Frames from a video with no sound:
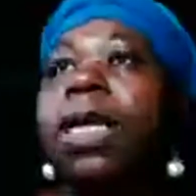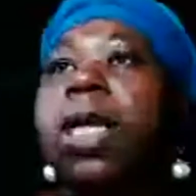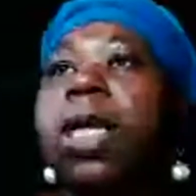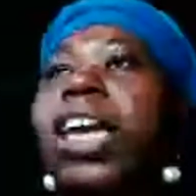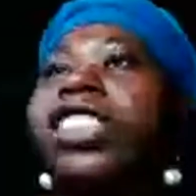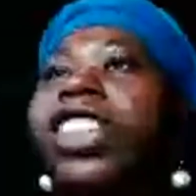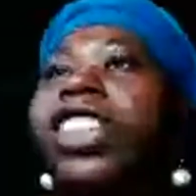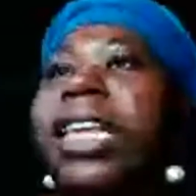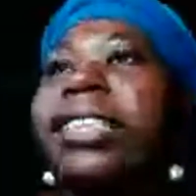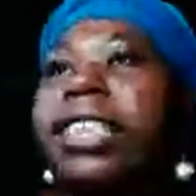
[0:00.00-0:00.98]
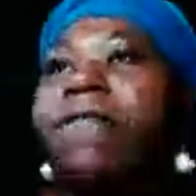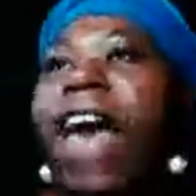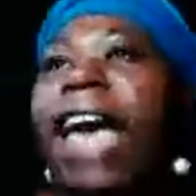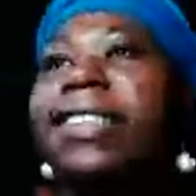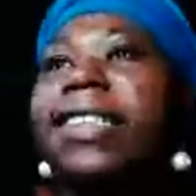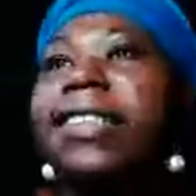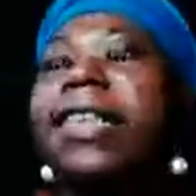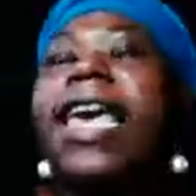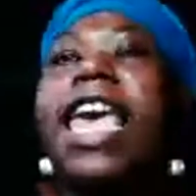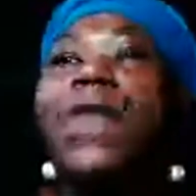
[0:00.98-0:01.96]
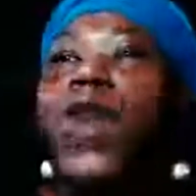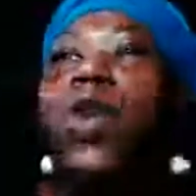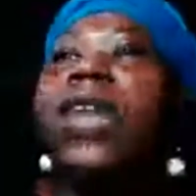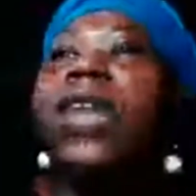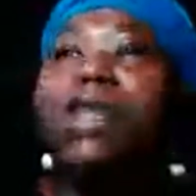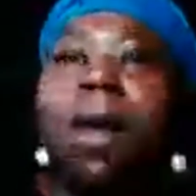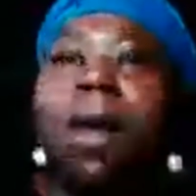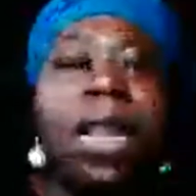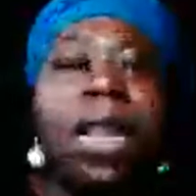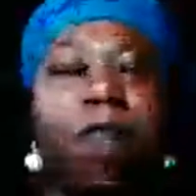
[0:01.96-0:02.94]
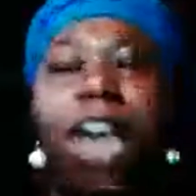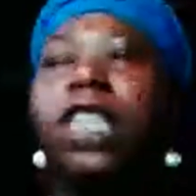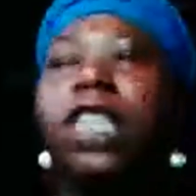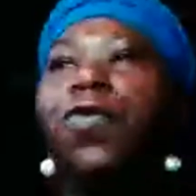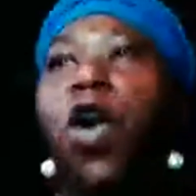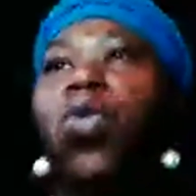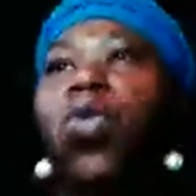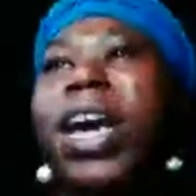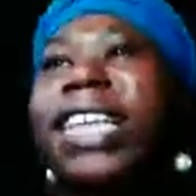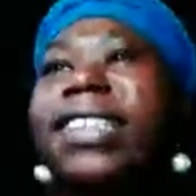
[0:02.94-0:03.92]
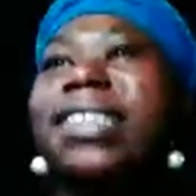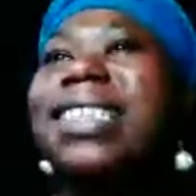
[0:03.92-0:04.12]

Look at your list of exes. If you left them motherfuckers for a reason,